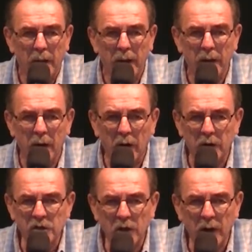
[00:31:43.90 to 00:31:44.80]
And
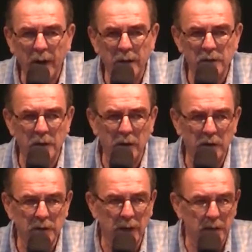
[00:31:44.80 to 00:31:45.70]
our trials and
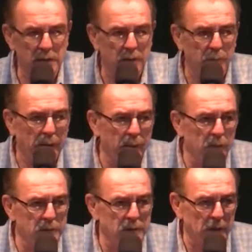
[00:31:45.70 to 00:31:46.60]
our tests, the
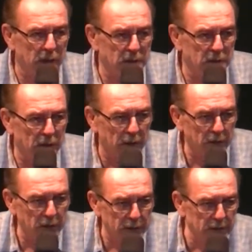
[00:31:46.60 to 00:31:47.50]
Bible says that
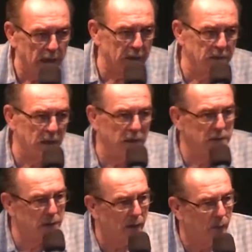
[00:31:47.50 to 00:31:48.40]
the
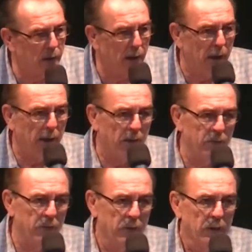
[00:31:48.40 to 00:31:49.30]
testings that we
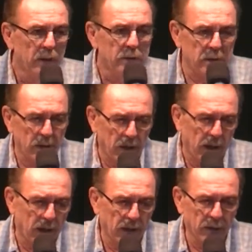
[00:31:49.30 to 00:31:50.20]
have
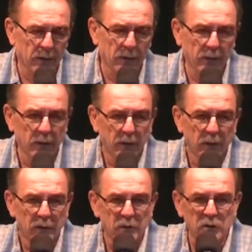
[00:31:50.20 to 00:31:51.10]
today,
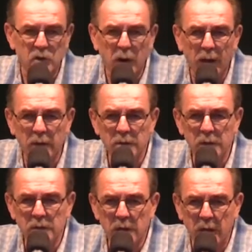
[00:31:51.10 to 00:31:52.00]
the trials
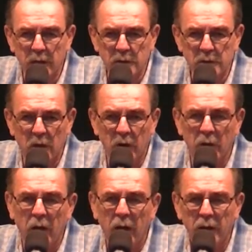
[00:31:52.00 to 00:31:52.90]
and tests are
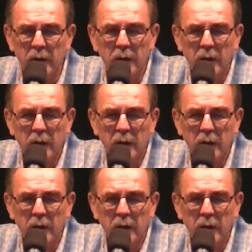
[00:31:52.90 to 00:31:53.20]
not